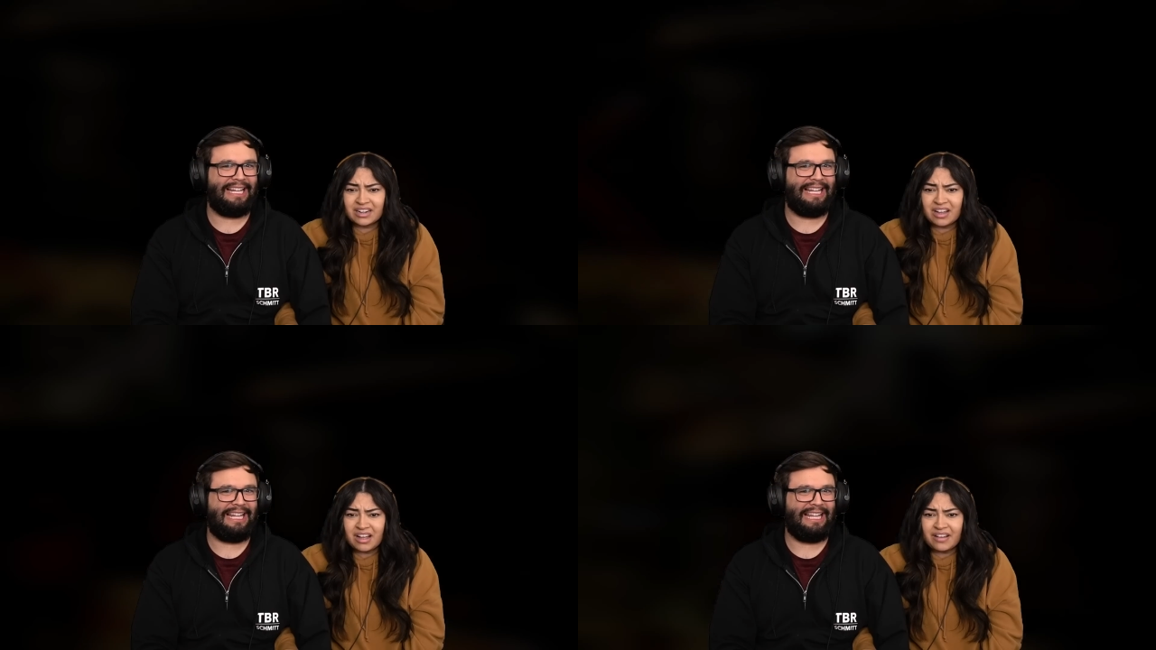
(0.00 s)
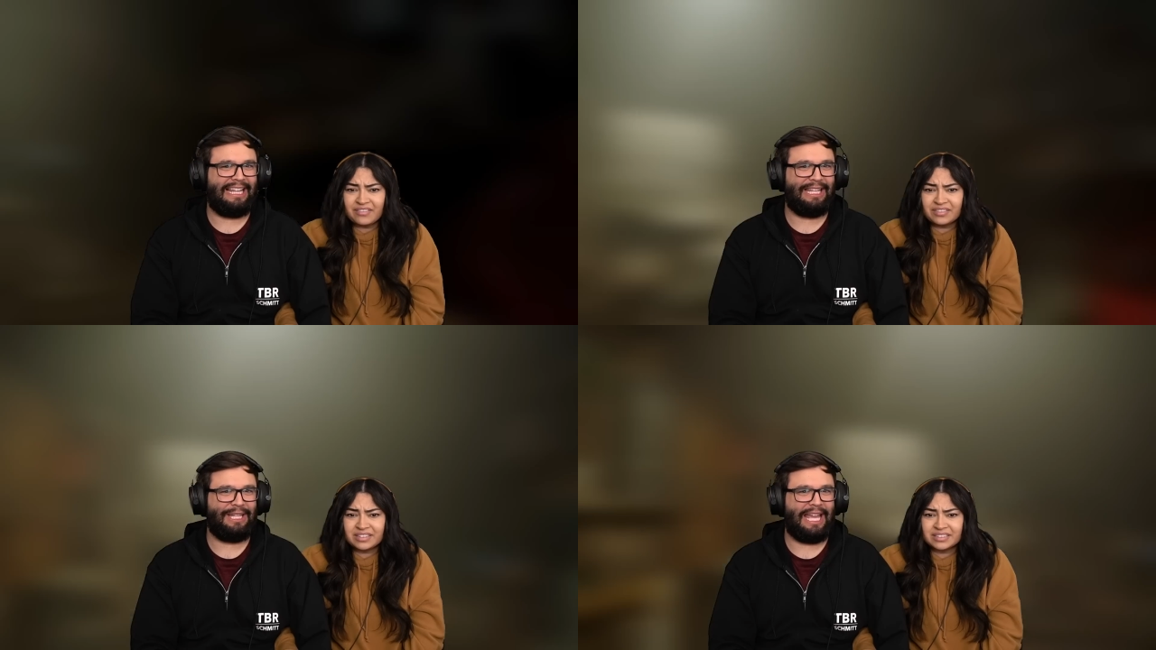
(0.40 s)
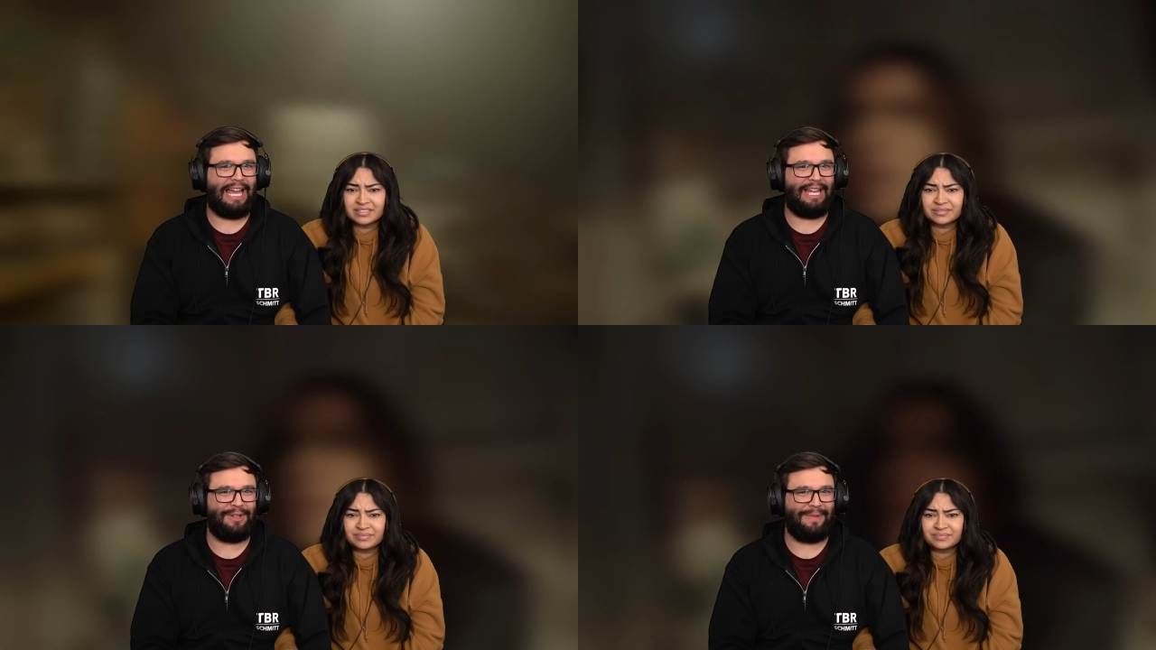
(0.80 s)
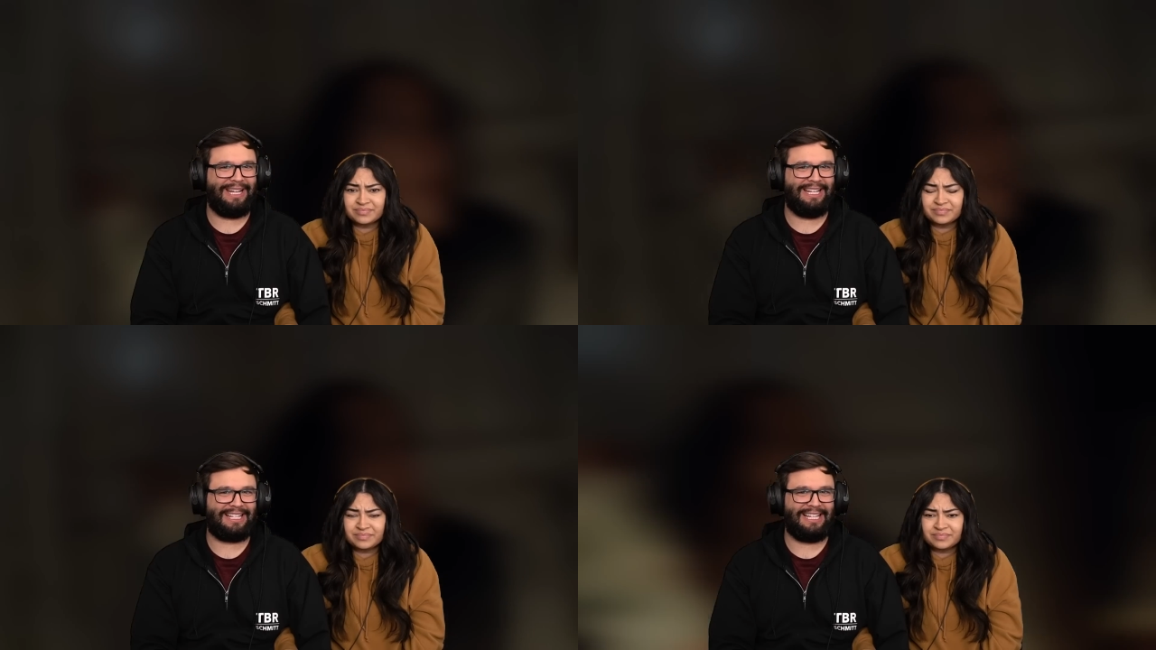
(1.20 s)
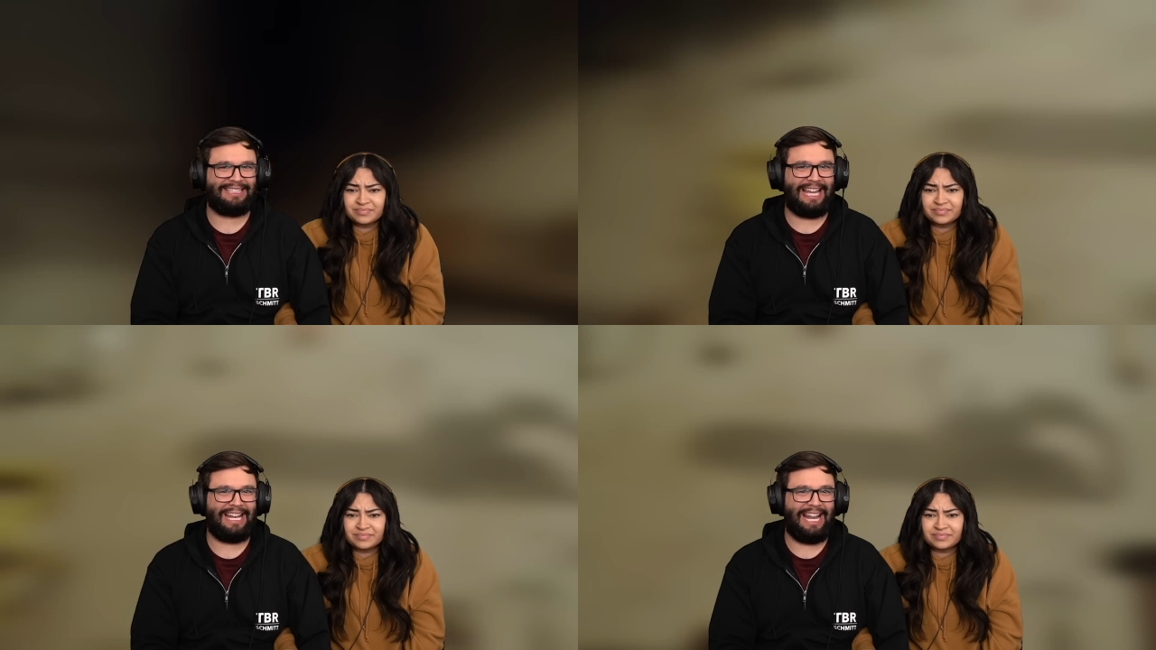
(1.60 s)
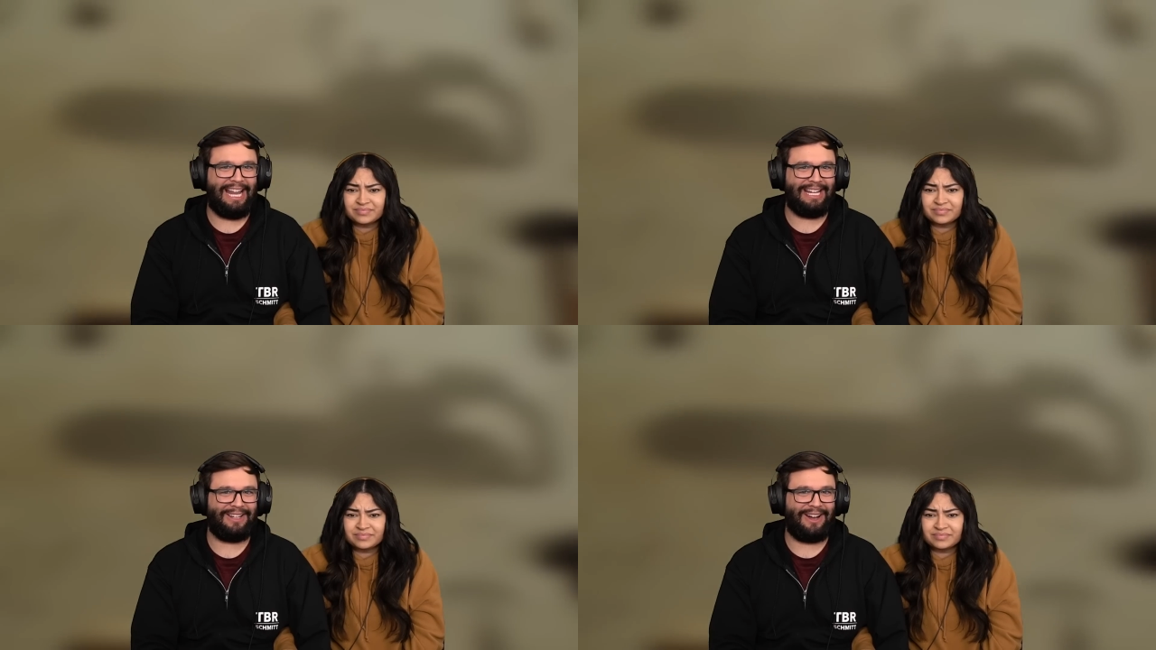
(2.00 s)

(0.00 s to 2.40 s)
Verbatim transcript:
Speaker 1: it off. Yeah, you might need to cut that hand